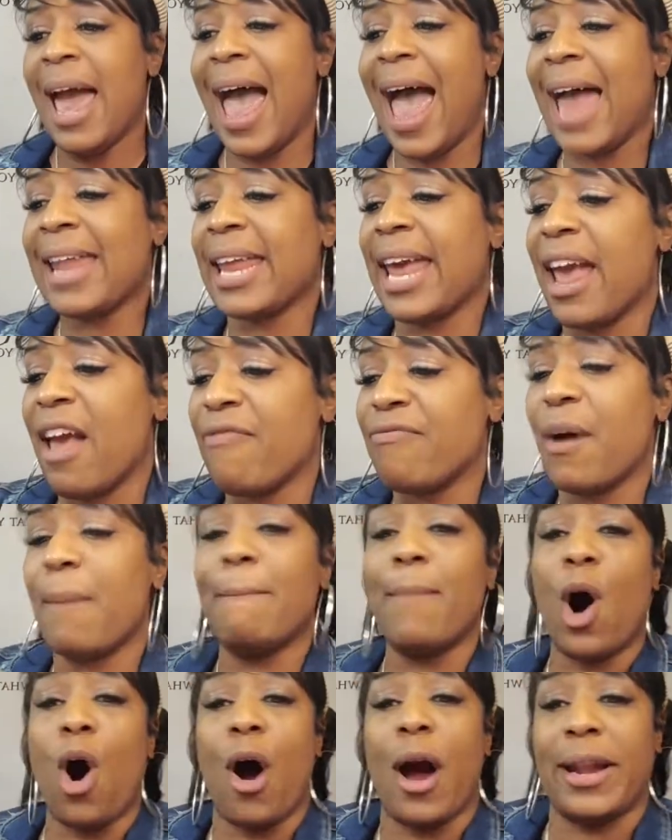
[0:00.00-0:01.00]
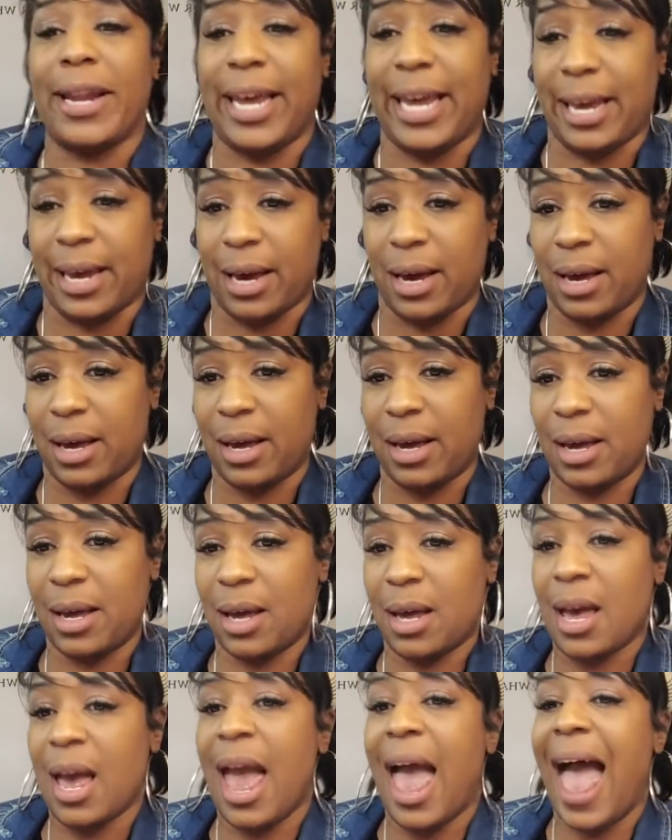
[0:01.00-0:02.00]
and in the morning,
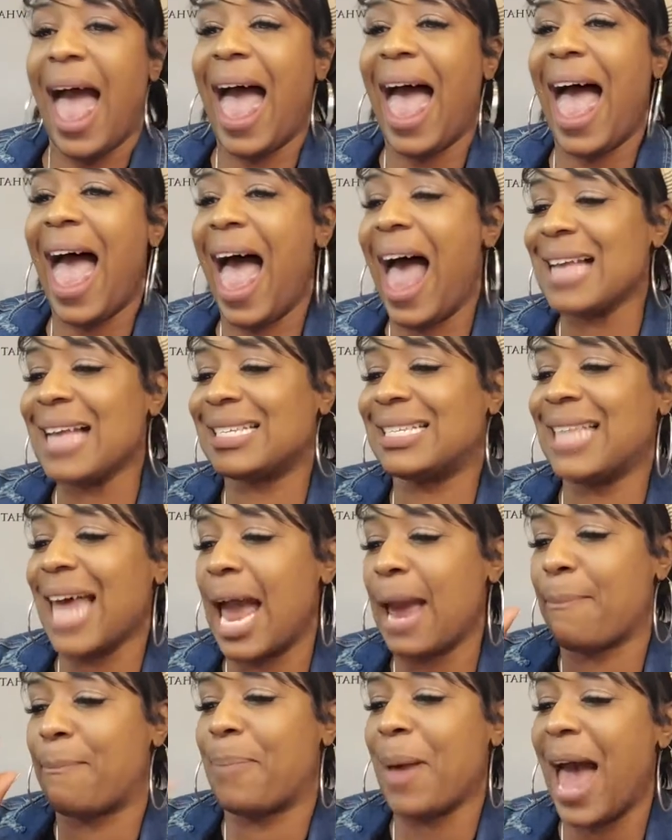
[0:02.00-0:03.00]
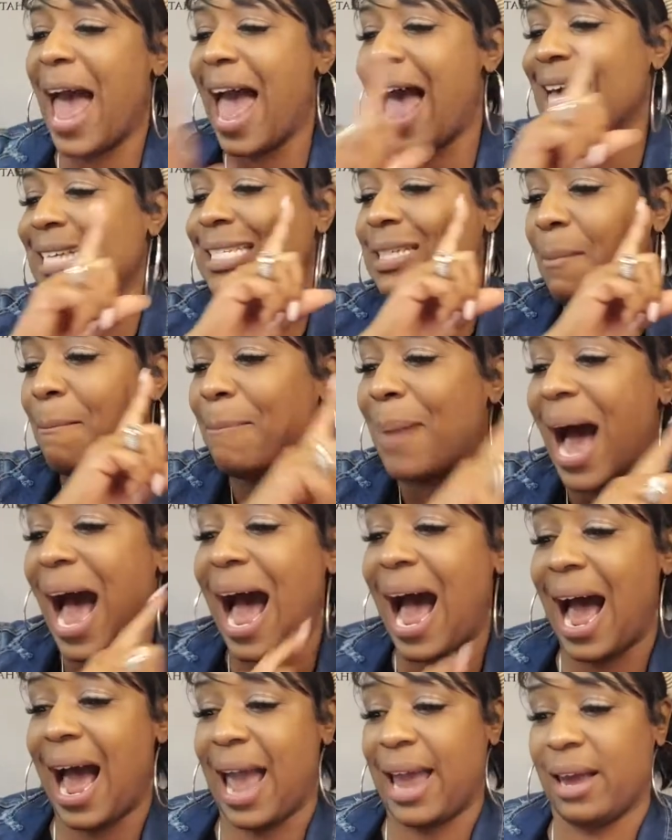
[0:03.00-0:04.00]
as they passed
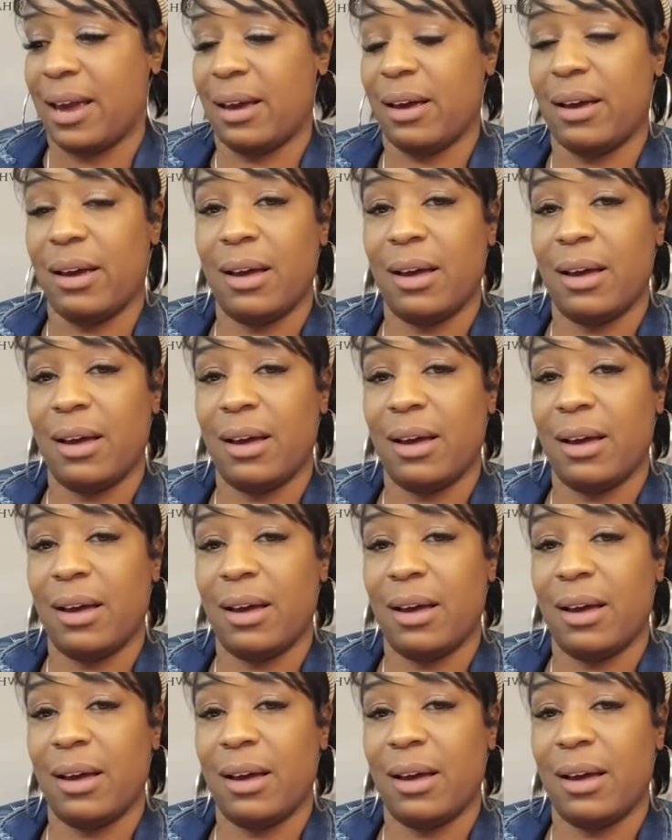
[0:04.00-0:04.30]
by,